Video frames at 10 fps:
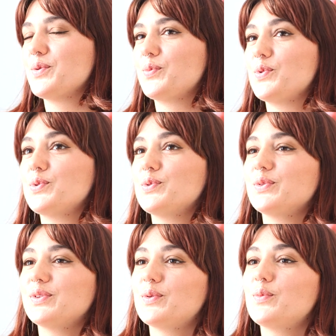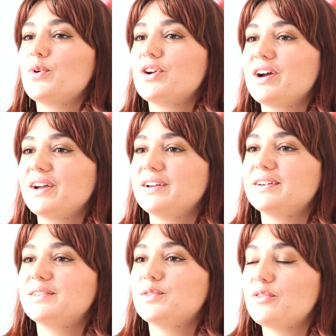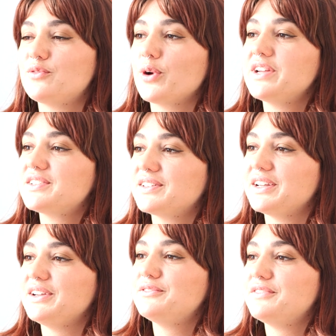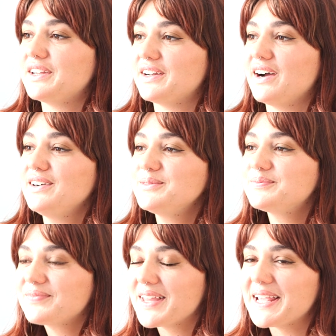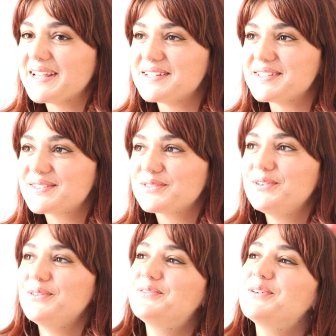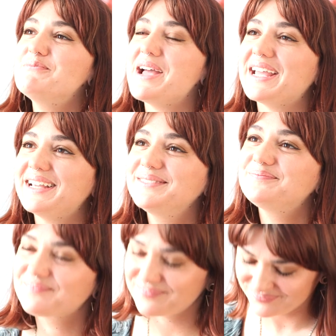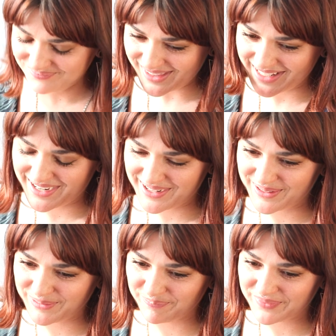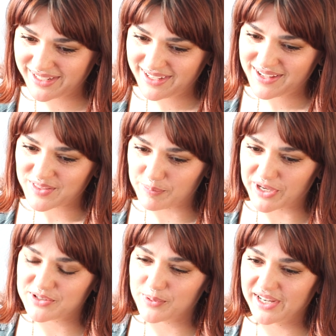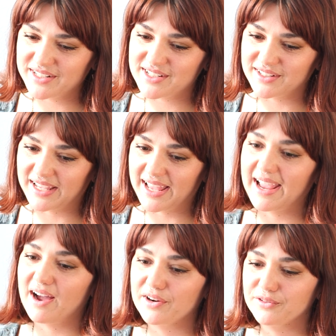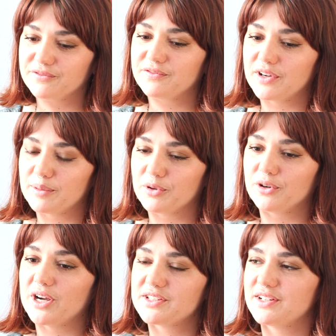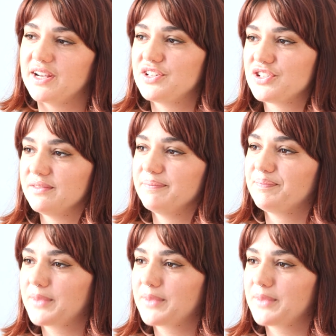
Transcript: Well, what I have recently figured out is, for me, the best way to get out of a procrastination